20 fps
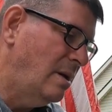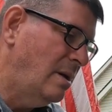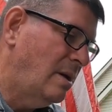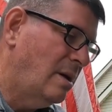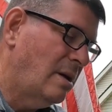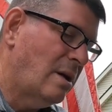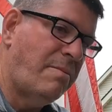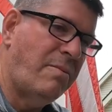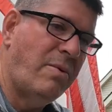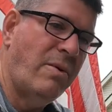
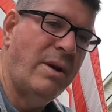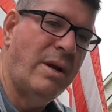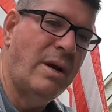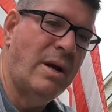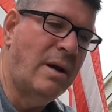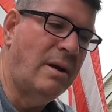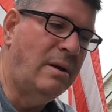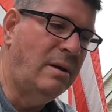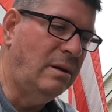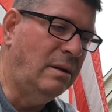I'll put
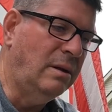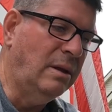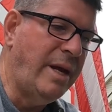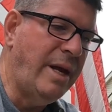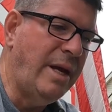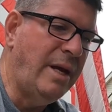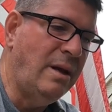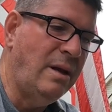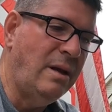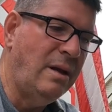a
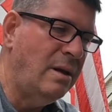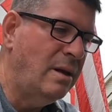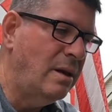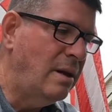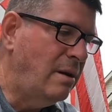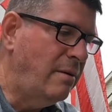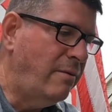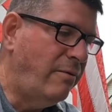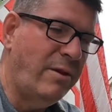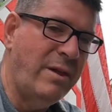link
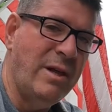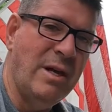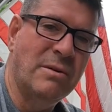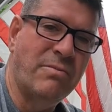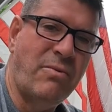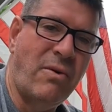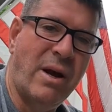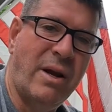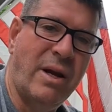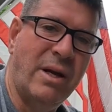for
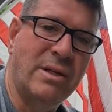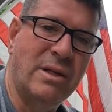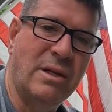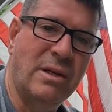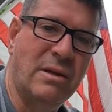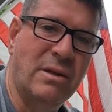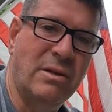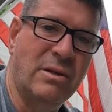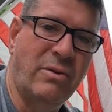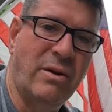these products
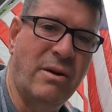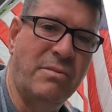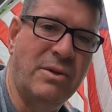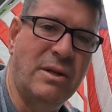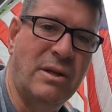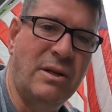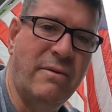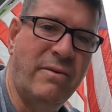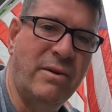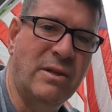in the
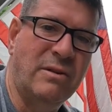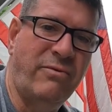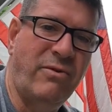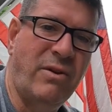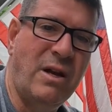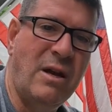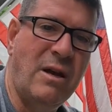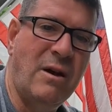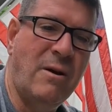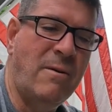description of this
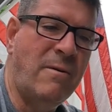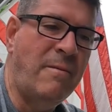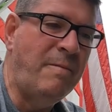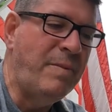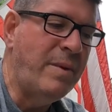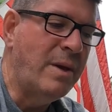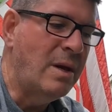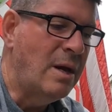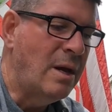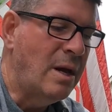video.
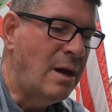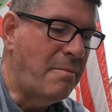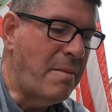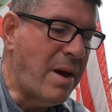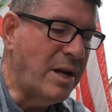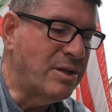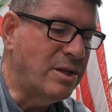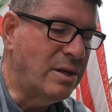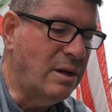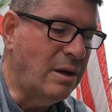I'm
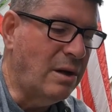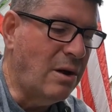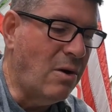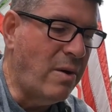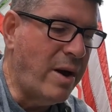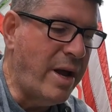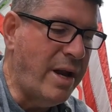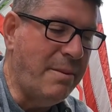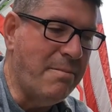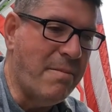actually going to
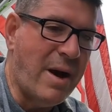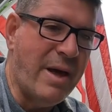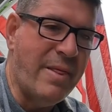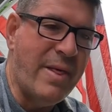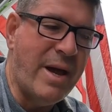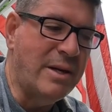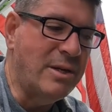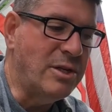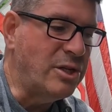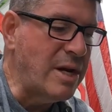go ahead and buy
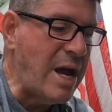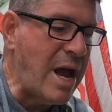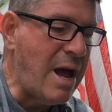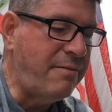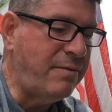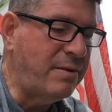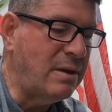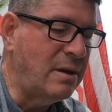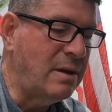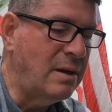that
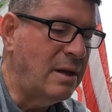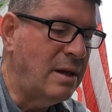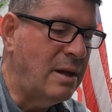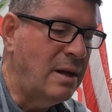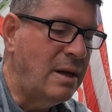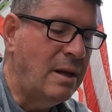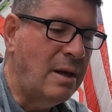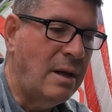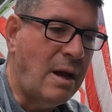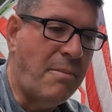shaft.
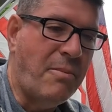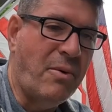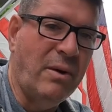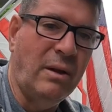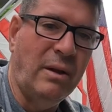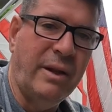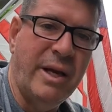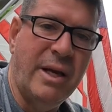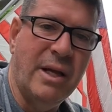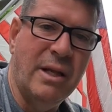I'll put
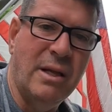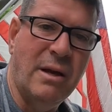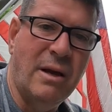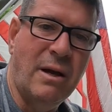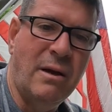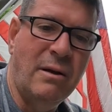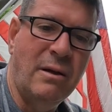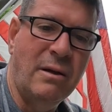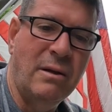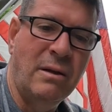a link in
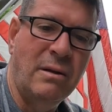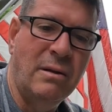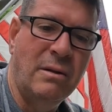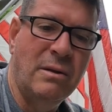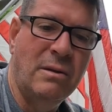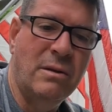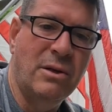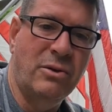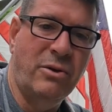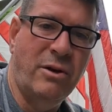the
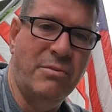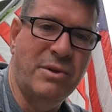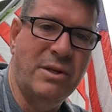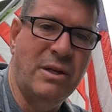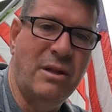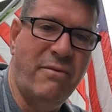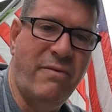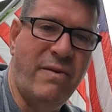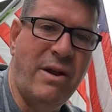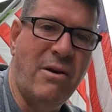
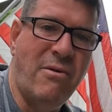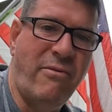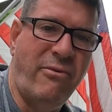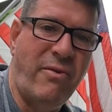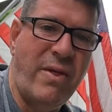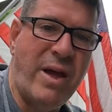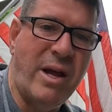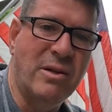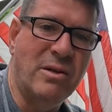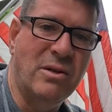description of the video
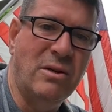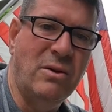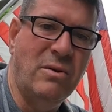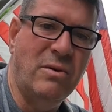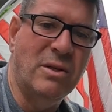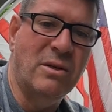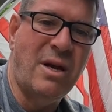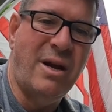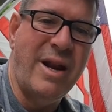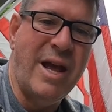for that too.
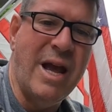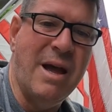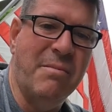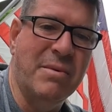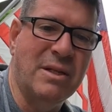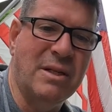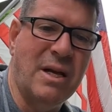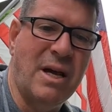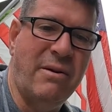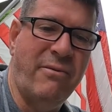It's on
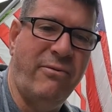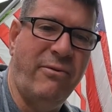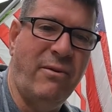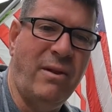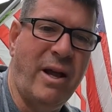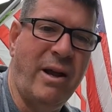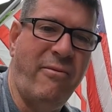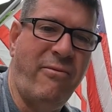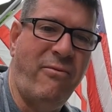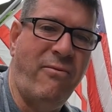Amazon for
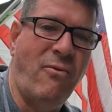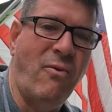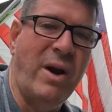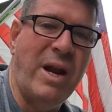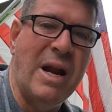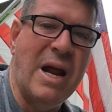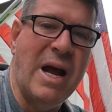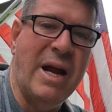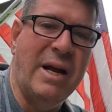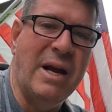like
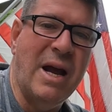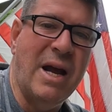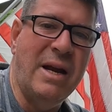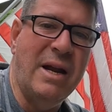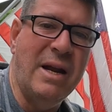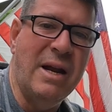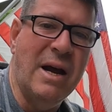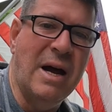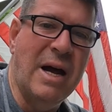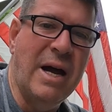
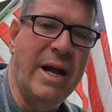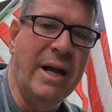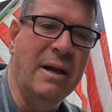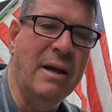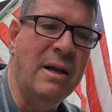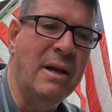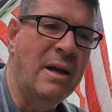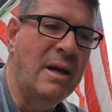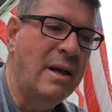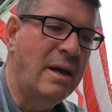$49.99,
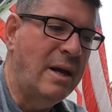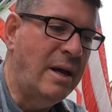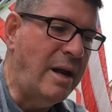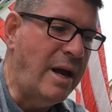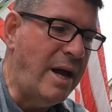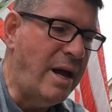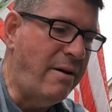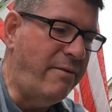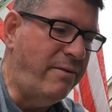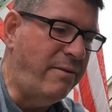
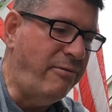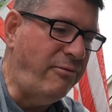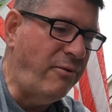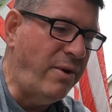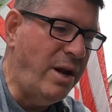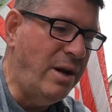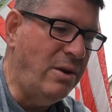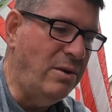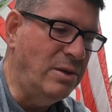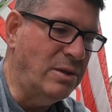and I have a
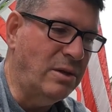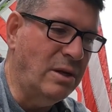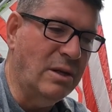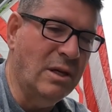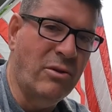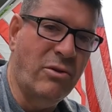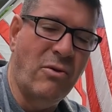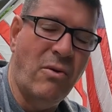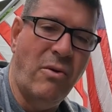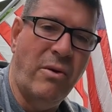friend who's going
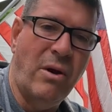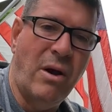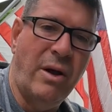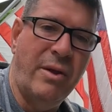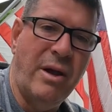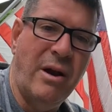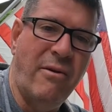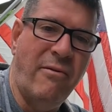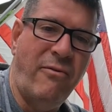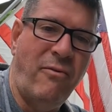to throw it
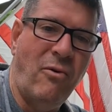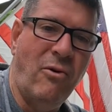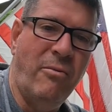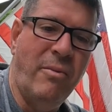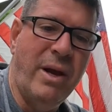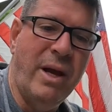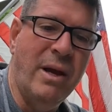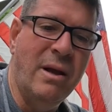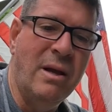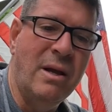on there for
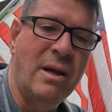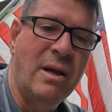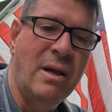me.